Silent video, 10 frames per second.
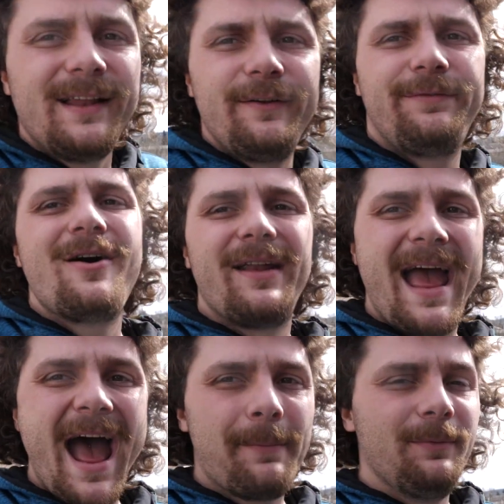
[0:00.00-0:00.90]
I found a
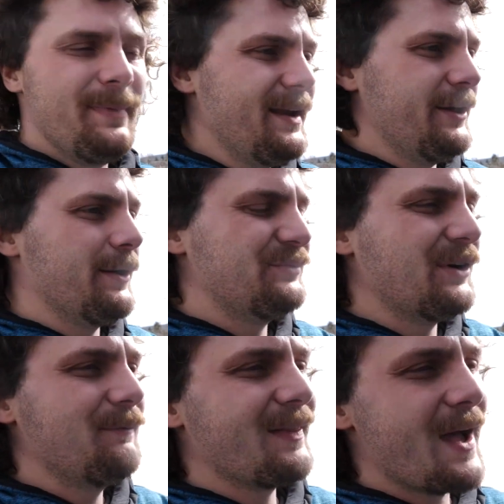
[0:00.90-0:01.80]
happy medium,
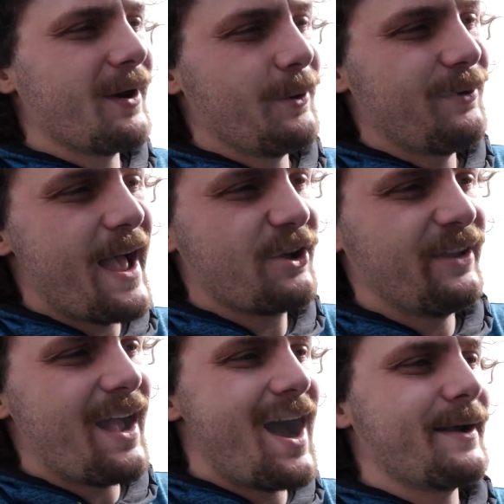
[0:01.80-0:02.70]
something that would
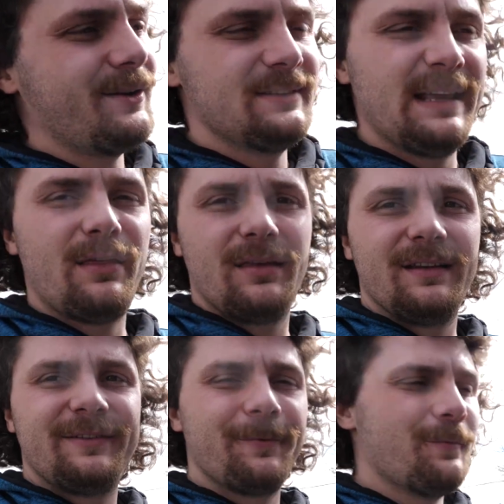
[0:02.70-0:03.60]
actually idle
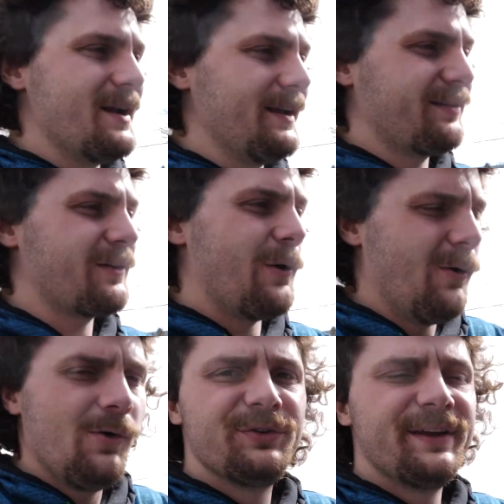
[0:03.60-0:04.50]
decent when it's
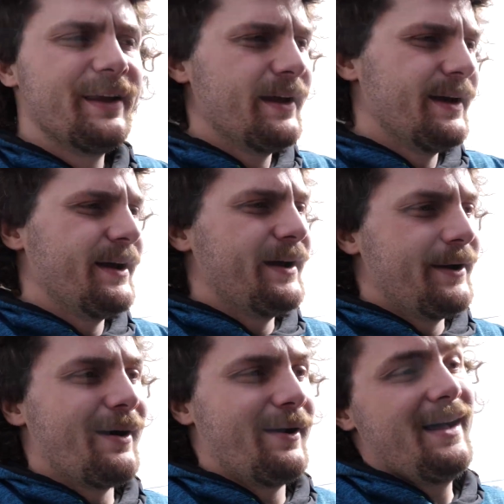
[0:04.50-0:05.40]
cold.
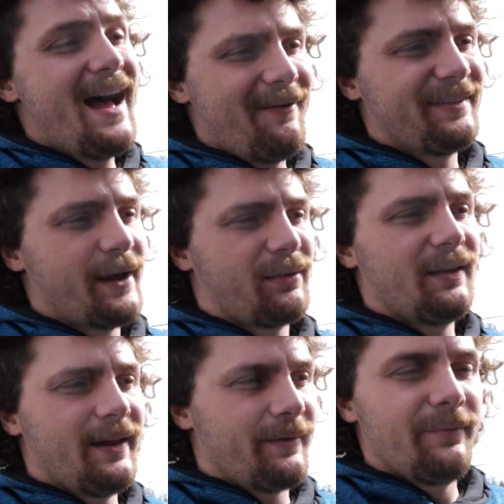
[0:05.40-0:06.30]
Well, I haven't tested
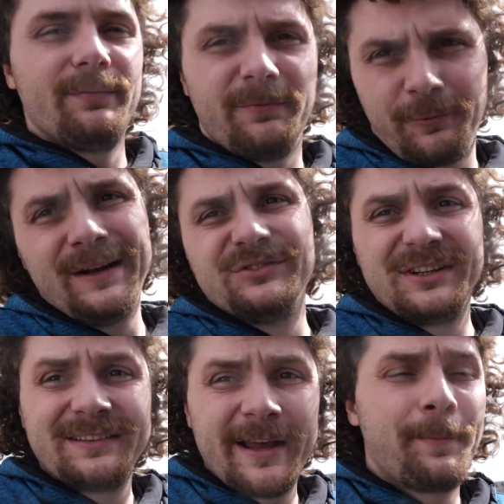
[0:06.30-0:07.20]
like
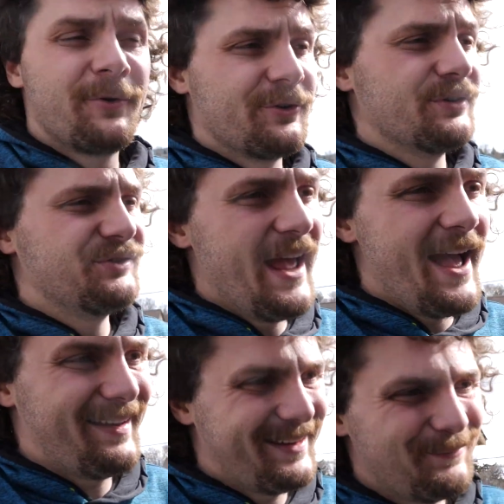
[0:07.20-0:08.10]
freezing temperatures
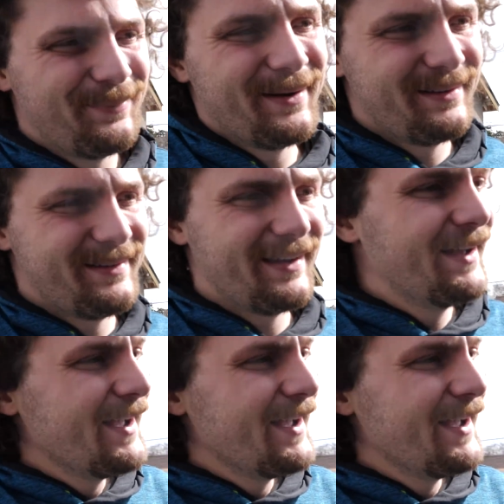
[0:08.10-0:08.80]
yet, but it